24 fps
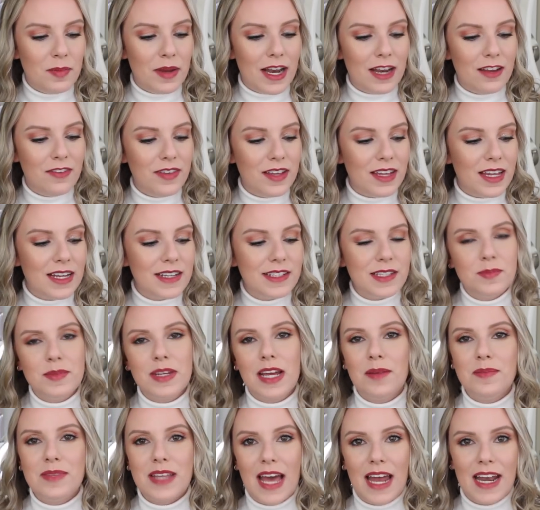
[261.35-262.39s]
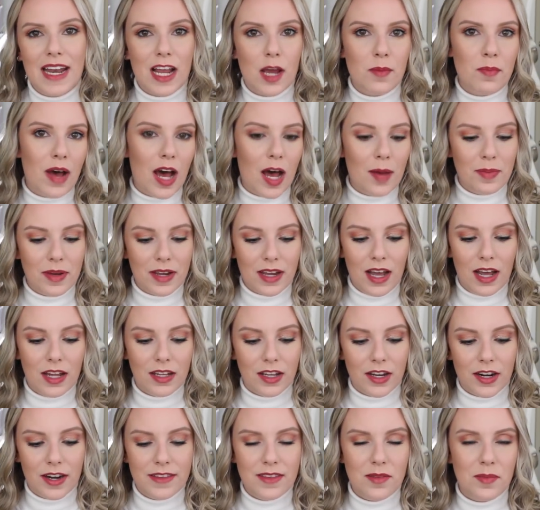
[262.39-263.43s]
but I feel like sometimes adding a pop of
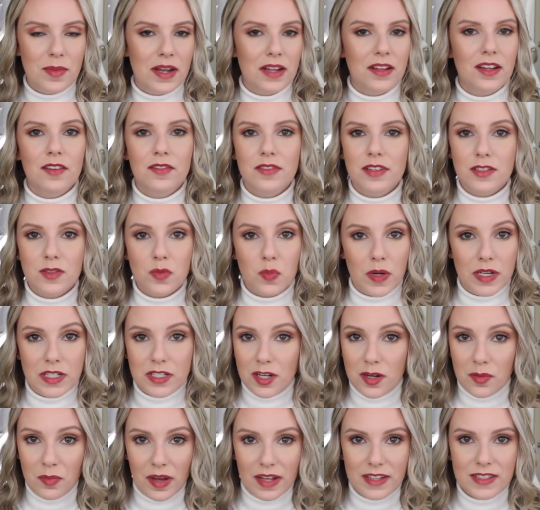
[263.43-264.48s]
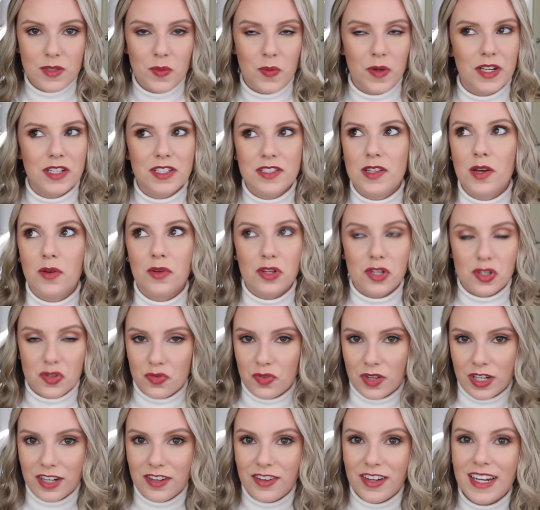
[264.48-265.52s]
color in the middle of these winter months where it's so
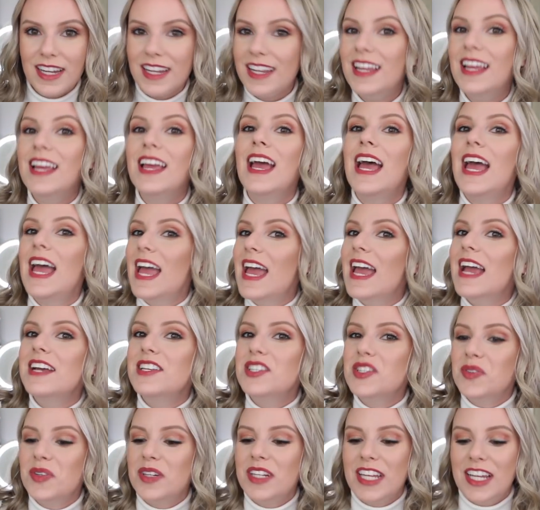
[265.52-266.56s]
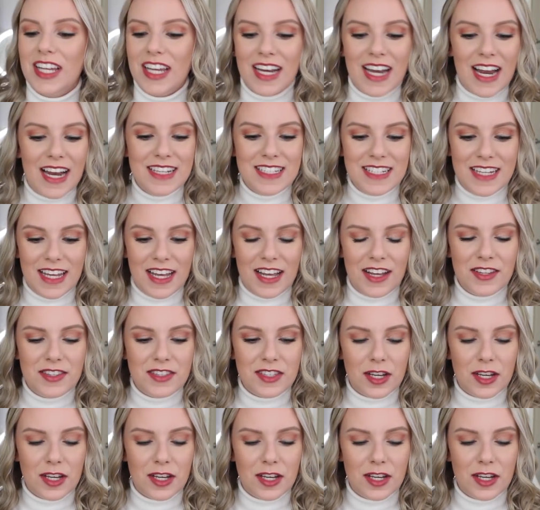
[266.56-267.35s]
dreary is a really good idea.